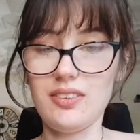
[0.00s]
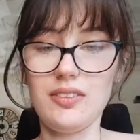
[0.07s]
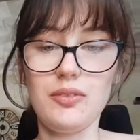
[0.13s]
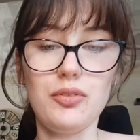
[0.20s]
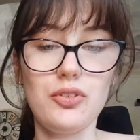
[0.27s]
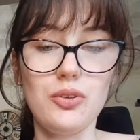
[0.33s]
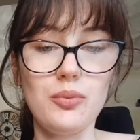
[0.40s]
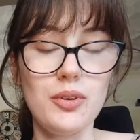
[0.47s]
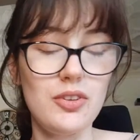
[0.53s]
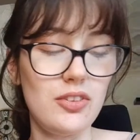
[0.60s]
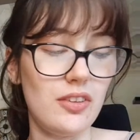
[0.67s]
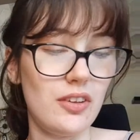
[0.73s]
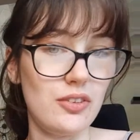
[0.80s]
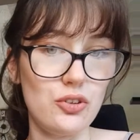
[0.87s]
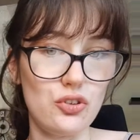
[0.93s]
For some reason,
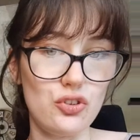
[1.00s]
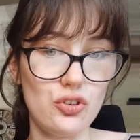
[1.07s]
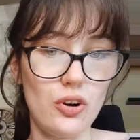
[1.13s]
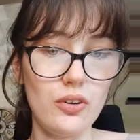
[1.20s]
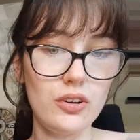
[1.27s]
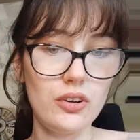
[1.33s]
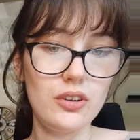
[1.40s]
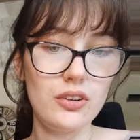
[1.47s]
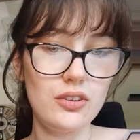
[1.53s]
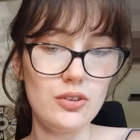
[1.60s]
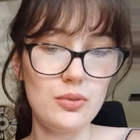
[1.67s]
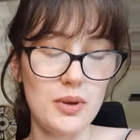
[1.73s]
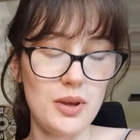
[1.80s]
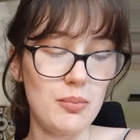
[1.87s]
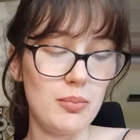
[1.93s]
that's a shock
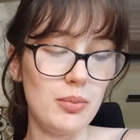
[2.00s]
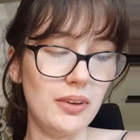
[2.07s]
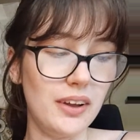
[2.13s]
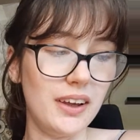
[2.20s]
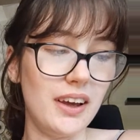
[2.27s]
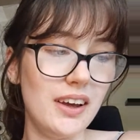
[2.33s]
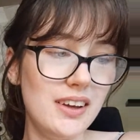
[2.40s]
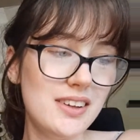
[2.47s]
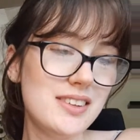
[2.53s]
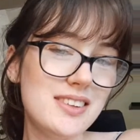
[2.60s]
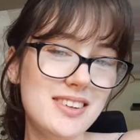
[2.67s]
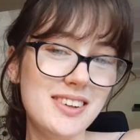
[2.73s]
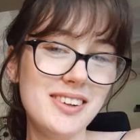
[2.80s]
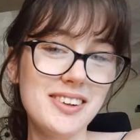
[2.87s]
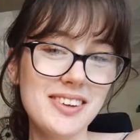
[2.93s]
to people, I
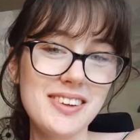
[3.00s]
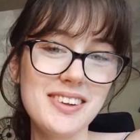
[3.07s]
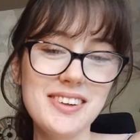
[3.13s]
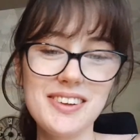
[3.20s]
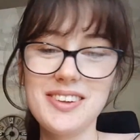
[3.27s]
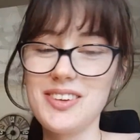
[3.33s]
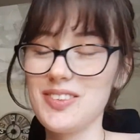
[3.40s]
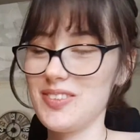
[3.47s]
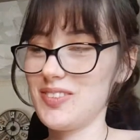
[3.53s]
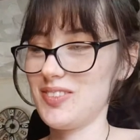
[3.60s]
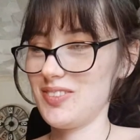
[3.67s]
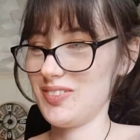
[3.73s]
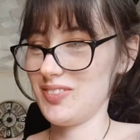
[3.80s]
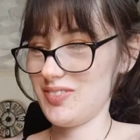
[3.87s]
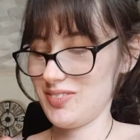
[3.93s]
guess.
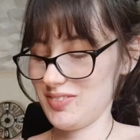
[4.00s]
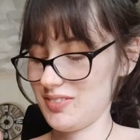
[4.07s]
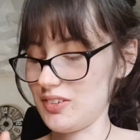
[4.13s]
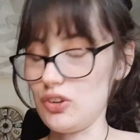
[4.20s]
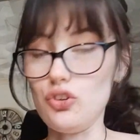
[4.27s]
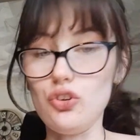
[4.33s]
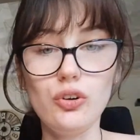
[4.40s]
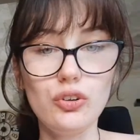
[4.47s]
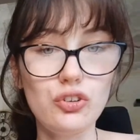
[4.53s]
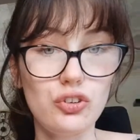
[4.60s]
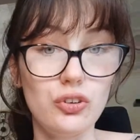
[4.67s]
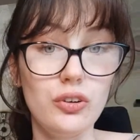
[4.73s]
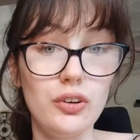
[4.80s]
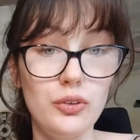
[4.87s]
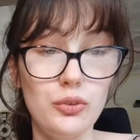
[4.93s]

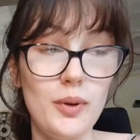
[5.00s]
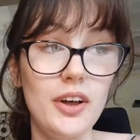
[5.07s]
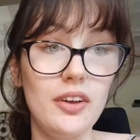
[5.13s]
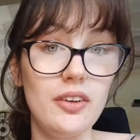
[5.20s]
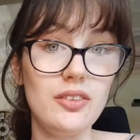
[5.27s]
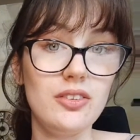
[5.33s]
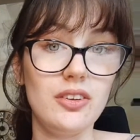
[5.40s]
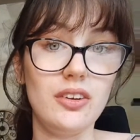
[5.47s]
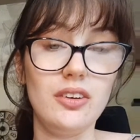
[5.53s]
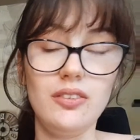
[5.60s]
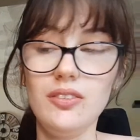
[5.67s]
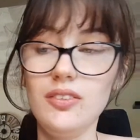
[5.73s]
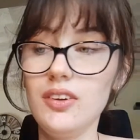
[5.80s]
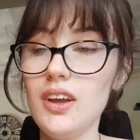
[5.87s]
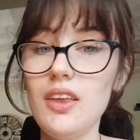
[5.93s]
Yorkshire as well, so
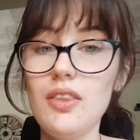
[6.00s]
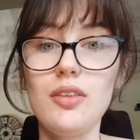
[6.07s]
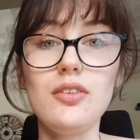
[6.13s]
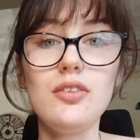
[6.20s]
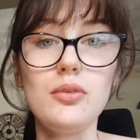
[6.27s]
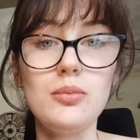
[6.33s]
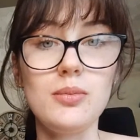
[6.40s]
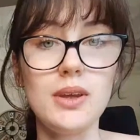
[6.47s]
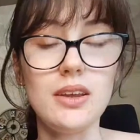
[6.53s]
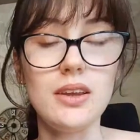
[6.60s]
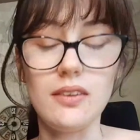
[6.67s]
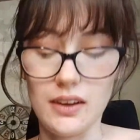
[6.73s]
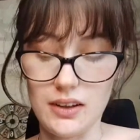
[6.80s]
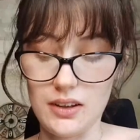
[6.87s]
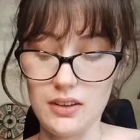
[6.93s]
this is me
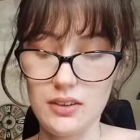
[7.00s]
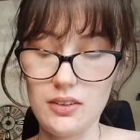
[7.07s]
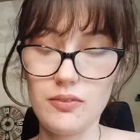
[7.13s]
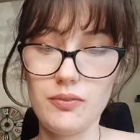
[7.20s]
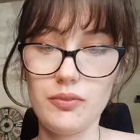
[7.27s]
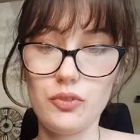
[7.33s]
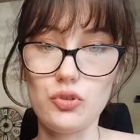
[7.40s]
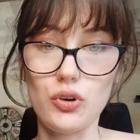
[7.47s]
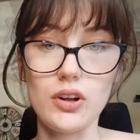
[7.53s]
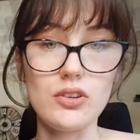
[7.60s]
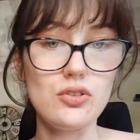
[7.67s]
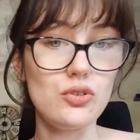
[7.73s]
like trying to